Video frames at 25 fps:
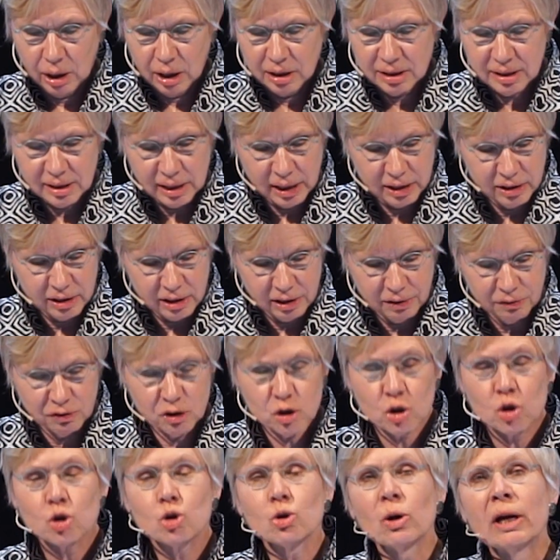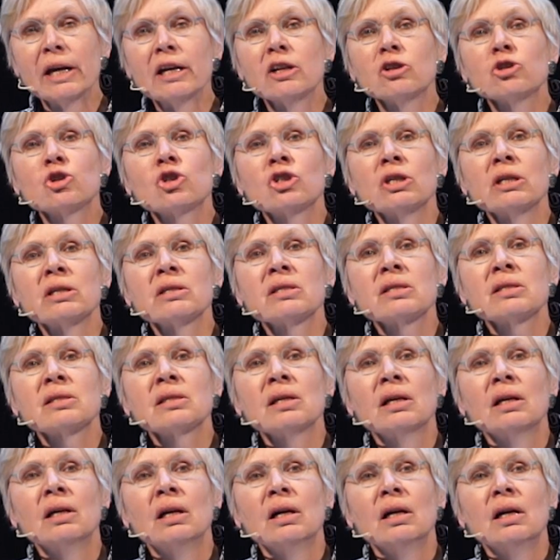a sense of strangeness,